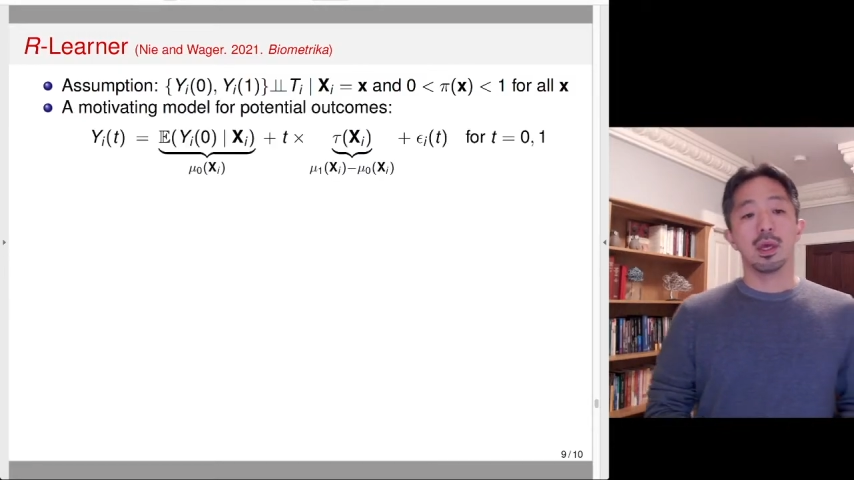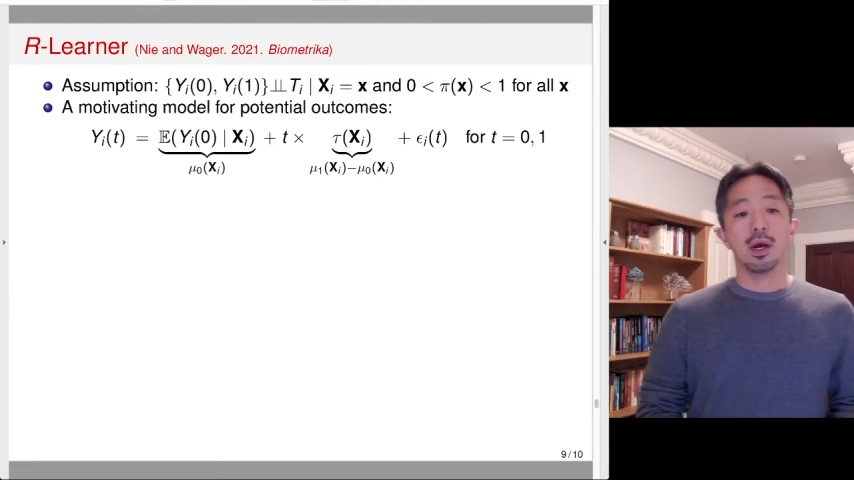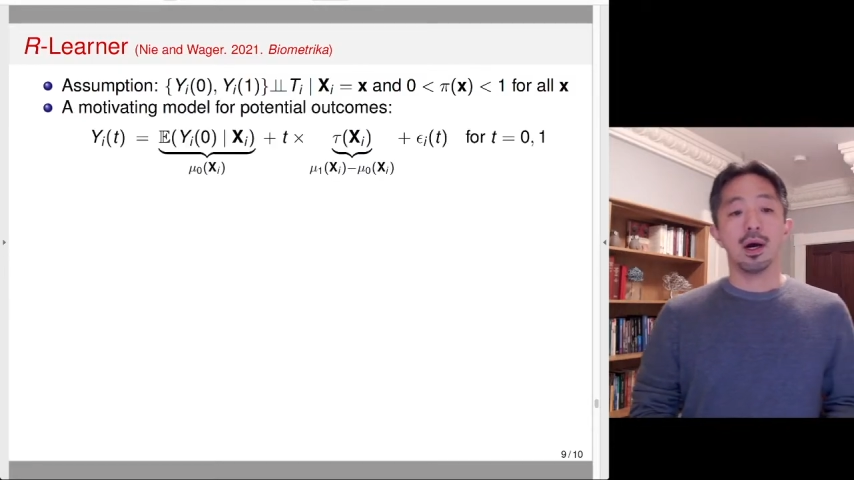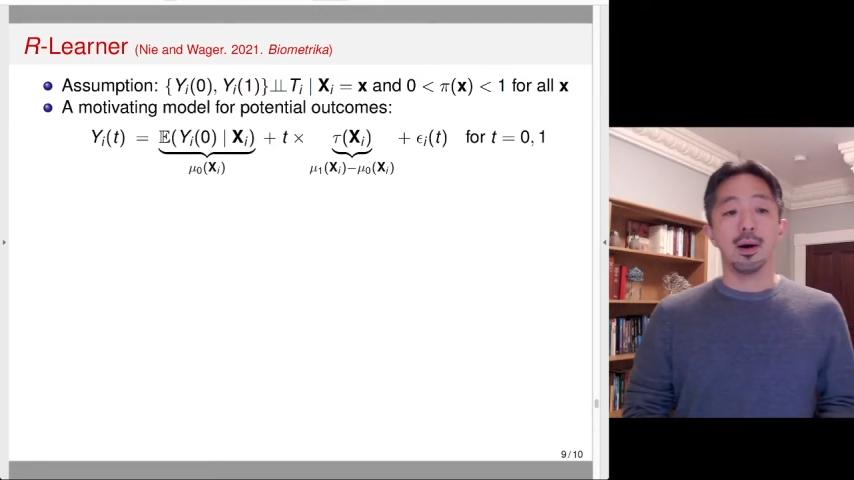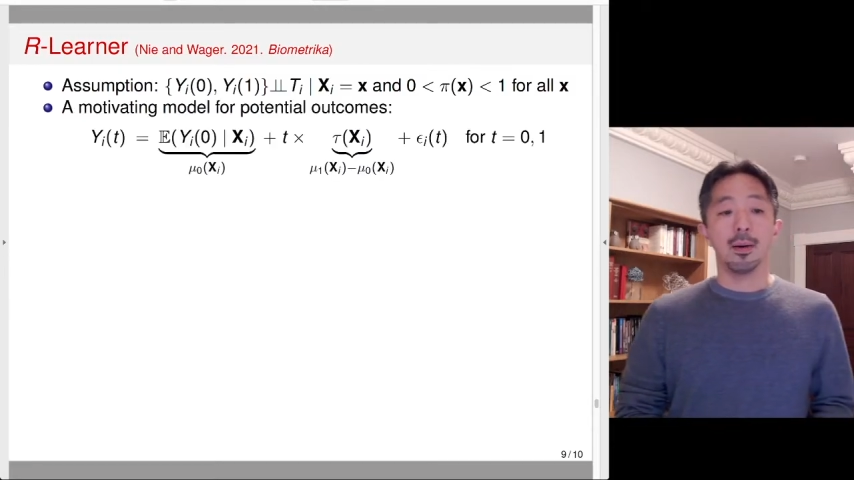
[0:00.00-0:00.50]

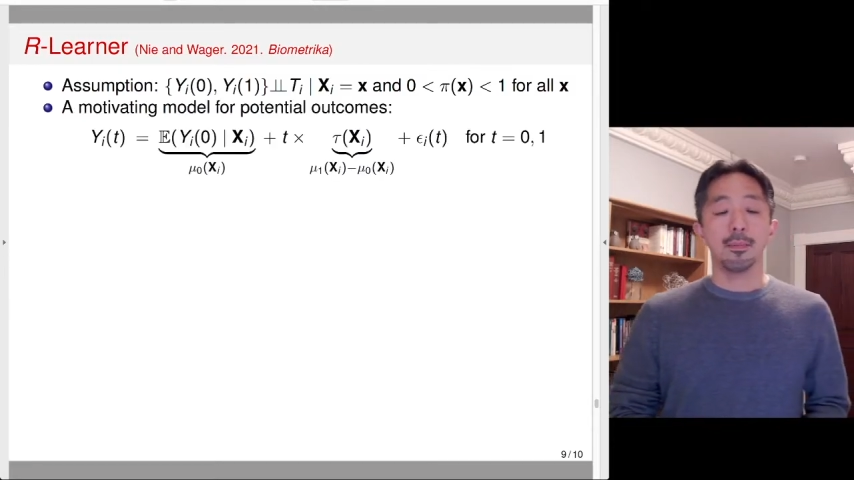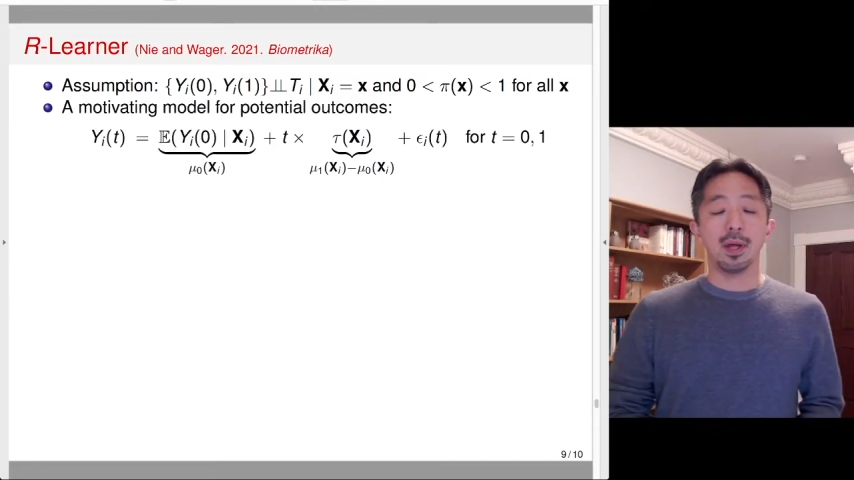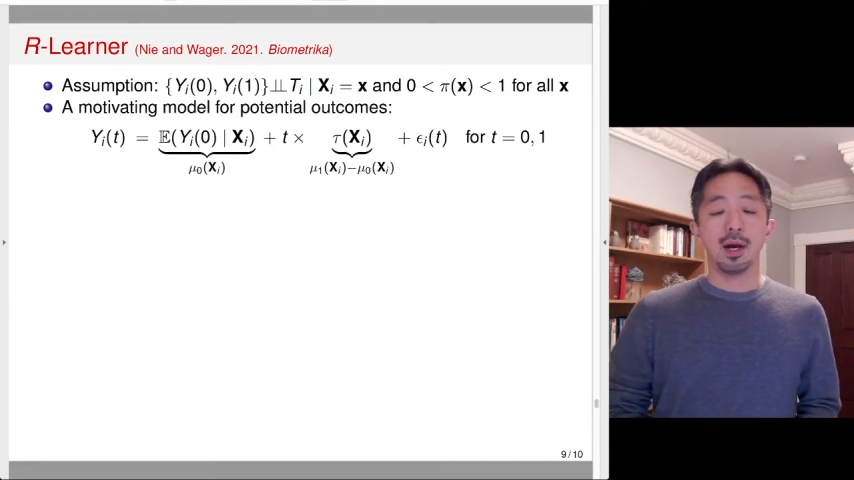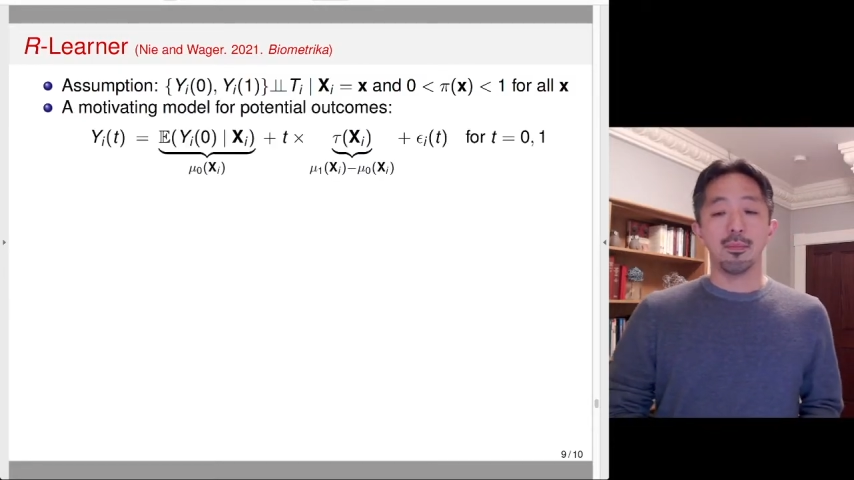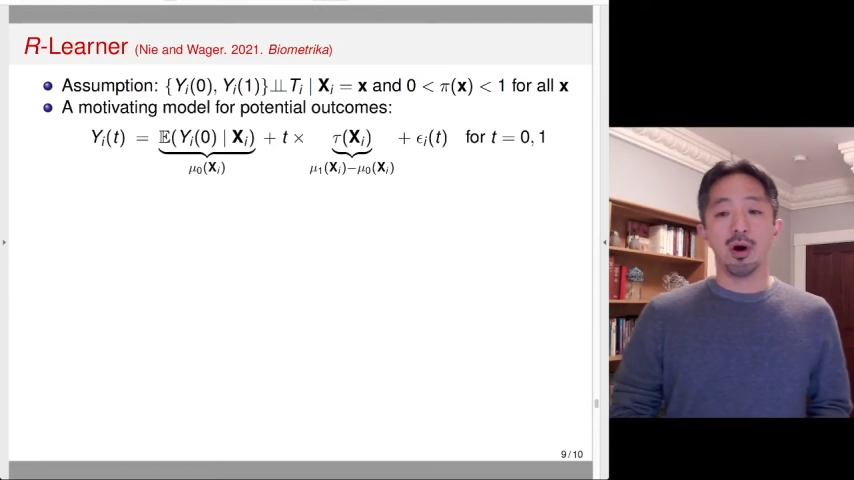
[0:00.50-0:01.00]
Um,
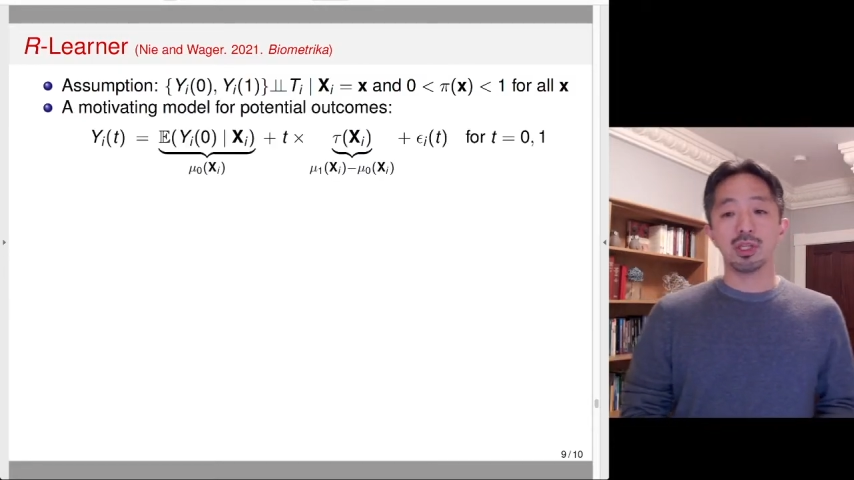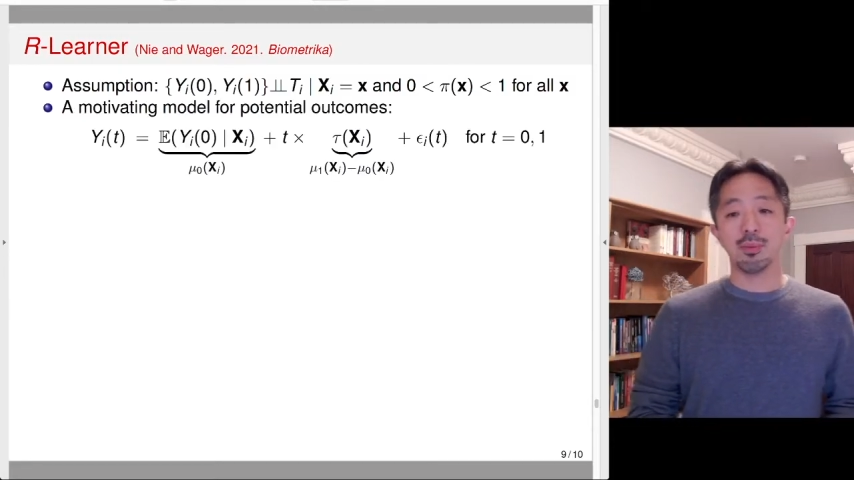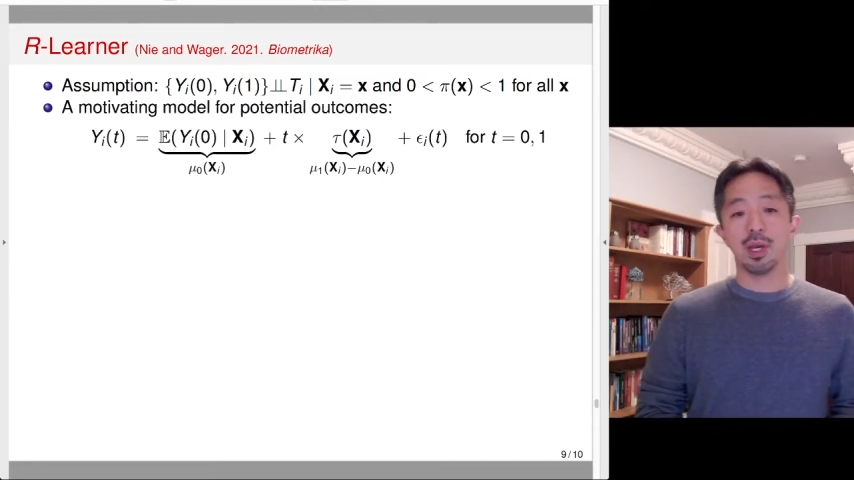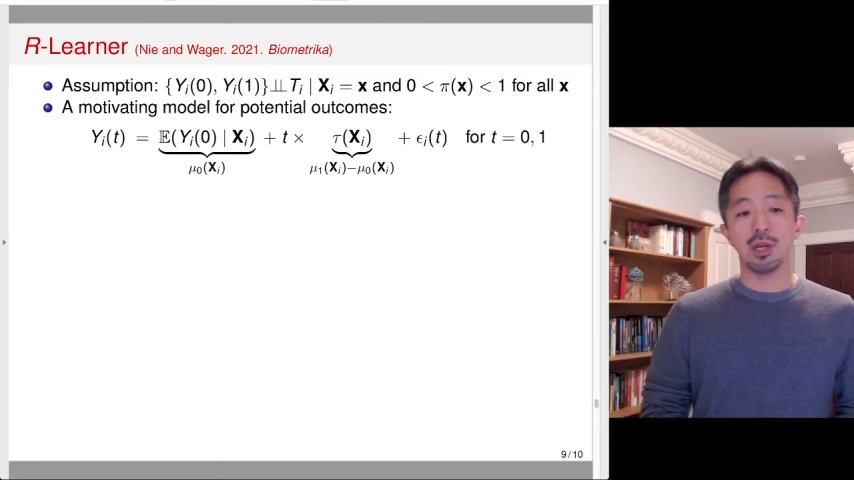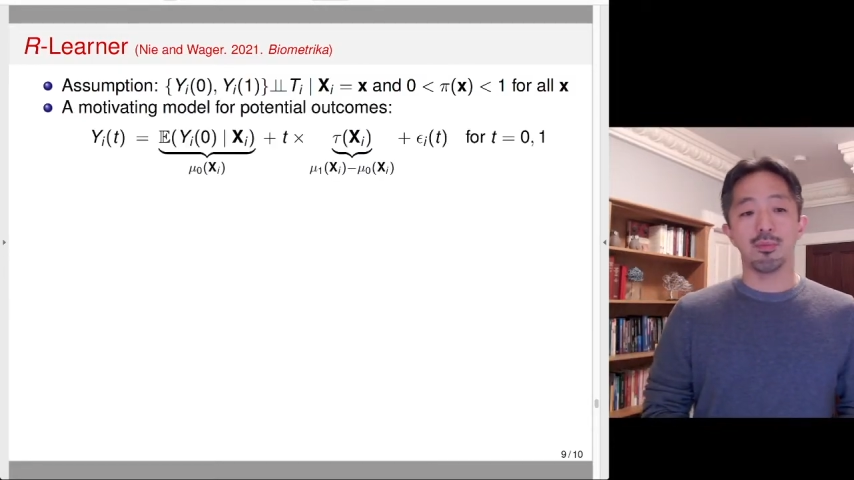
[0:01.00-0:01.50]
a
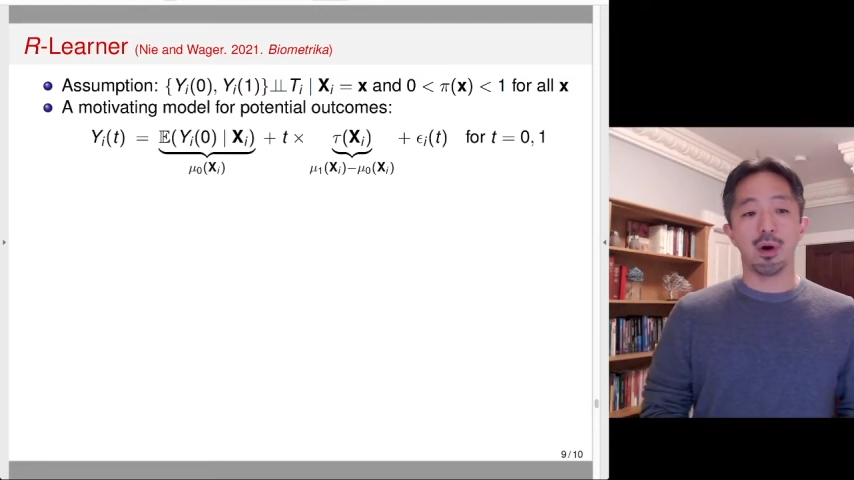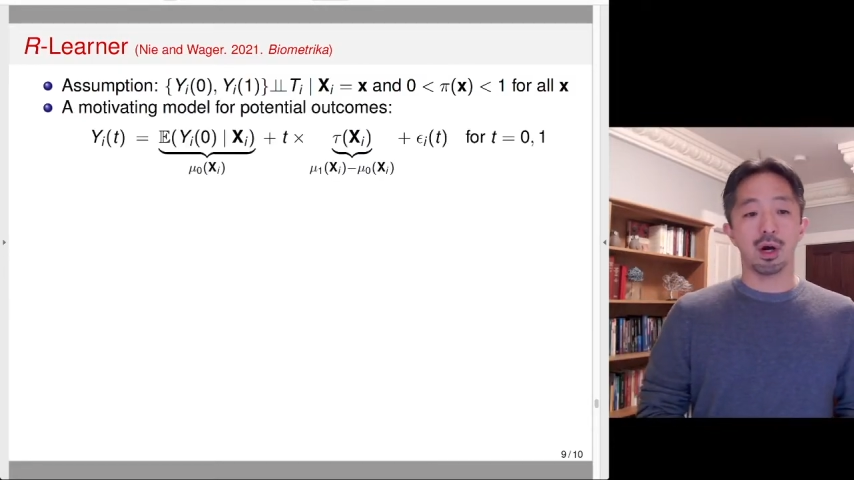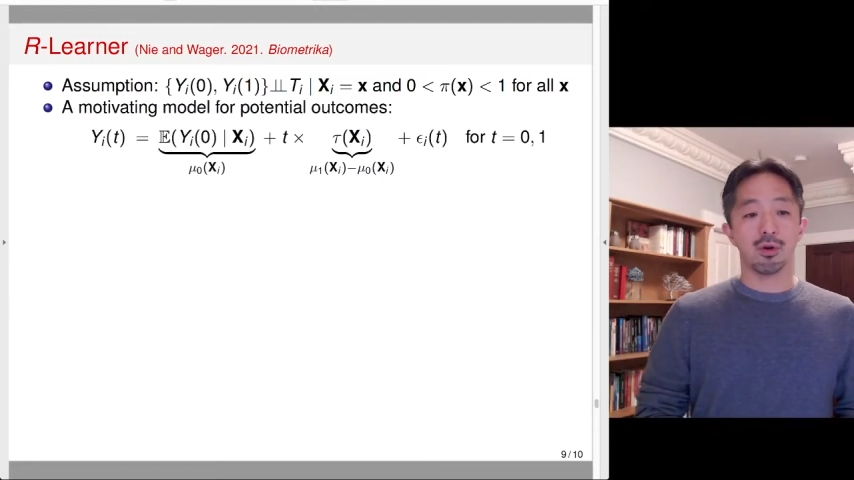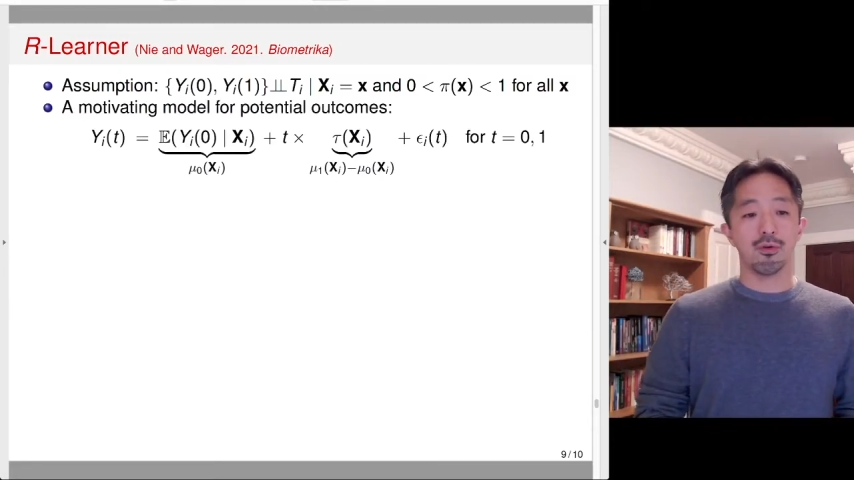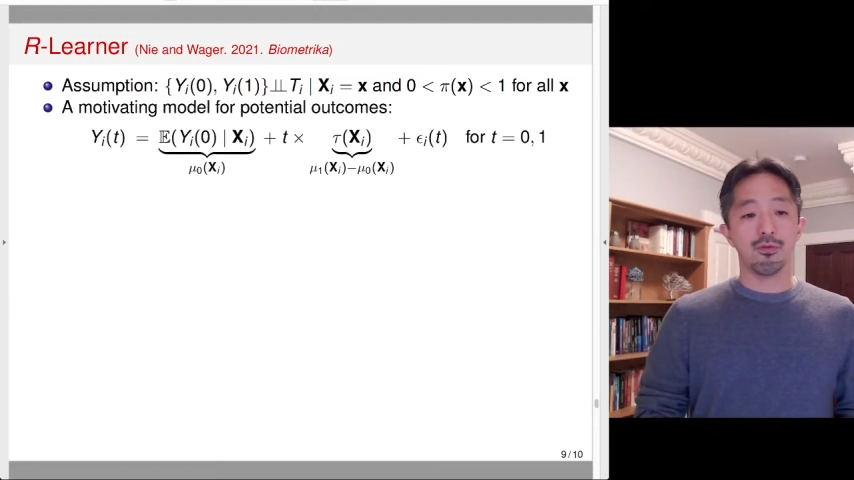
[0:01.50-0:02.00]
motivating model